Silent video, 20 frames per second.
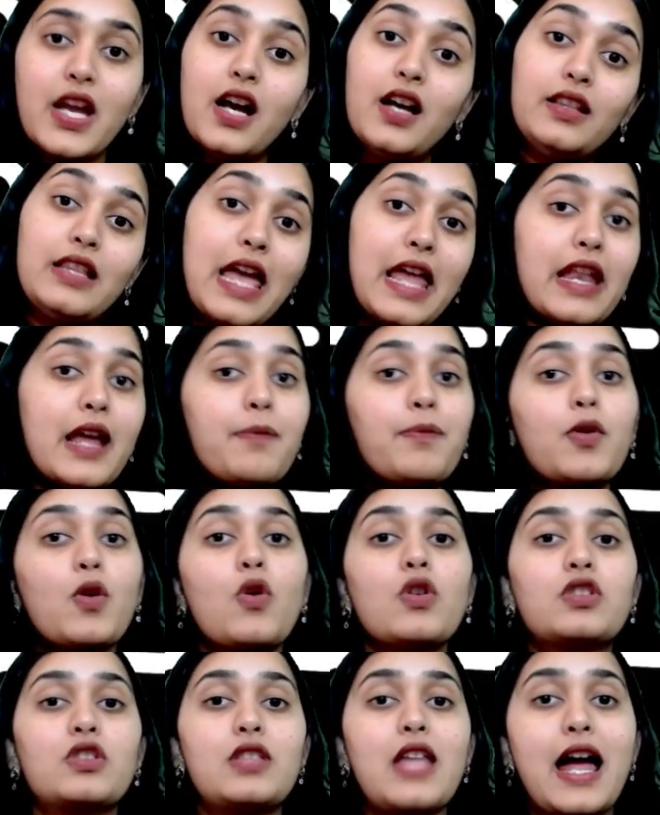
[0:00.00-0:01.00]
Then
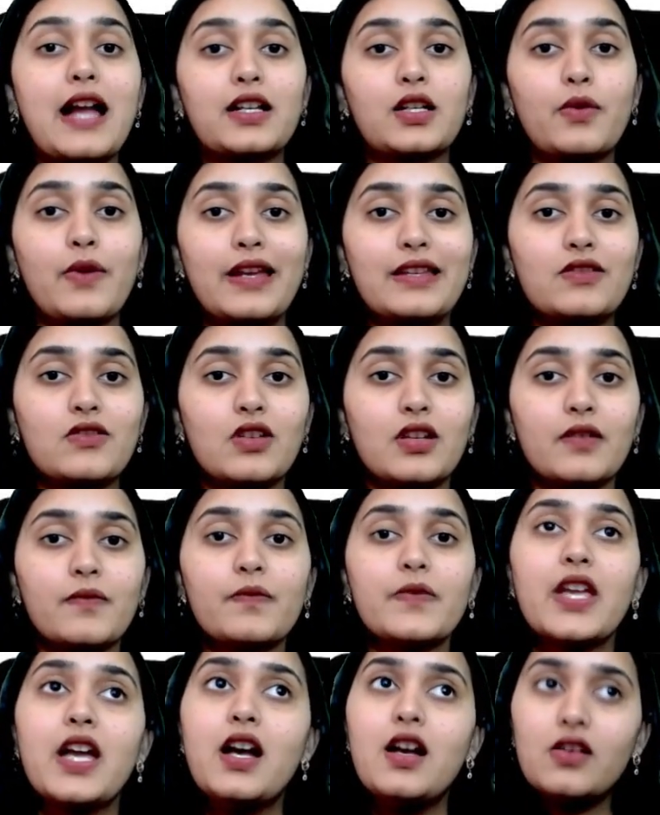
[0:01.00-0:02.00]
approach that question,
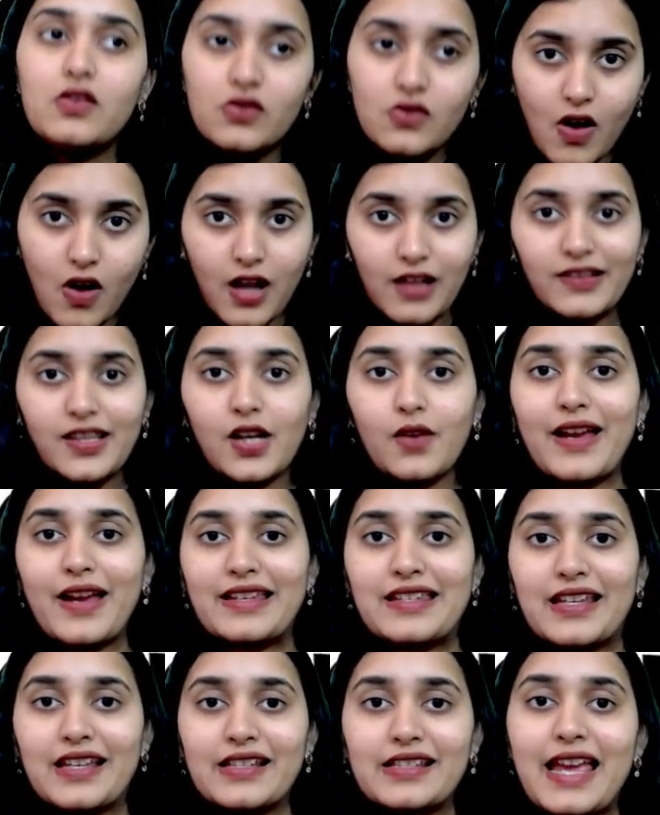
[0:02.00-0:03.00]
solve the
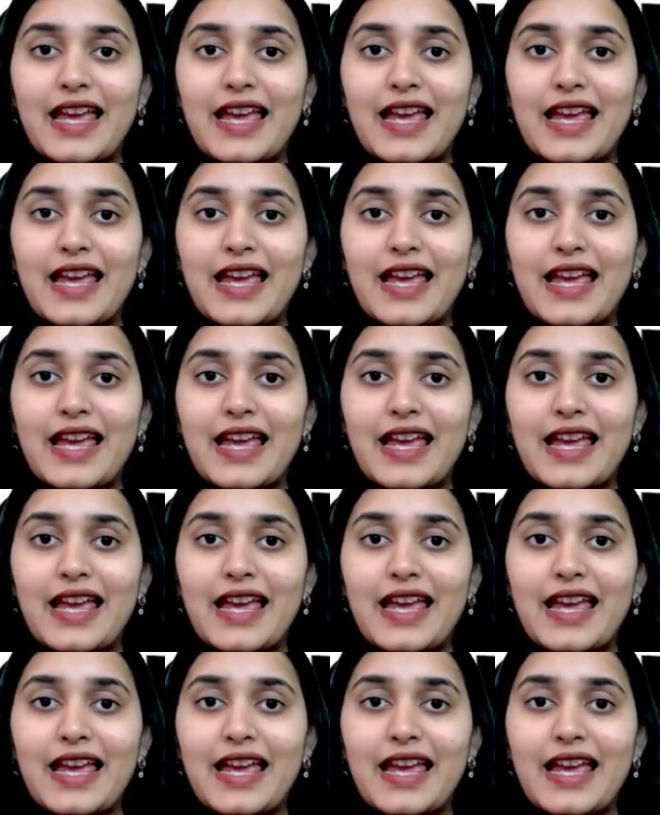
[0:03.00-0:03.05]
questions,